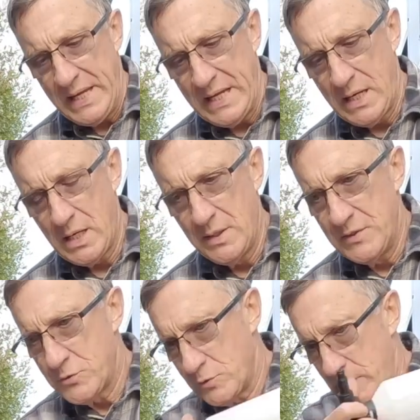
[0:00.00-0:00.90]
and
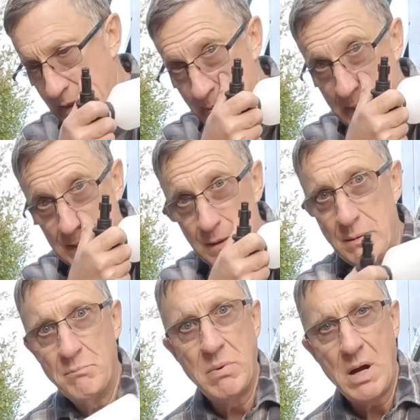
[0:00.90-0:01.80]
this was recommended
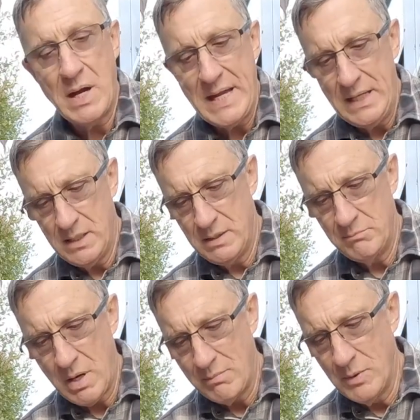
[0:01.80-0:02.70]
by
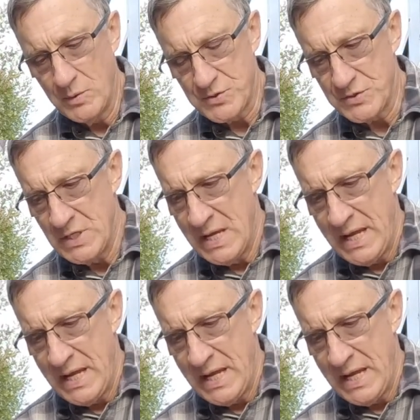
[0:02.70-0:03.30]
Bob Moses,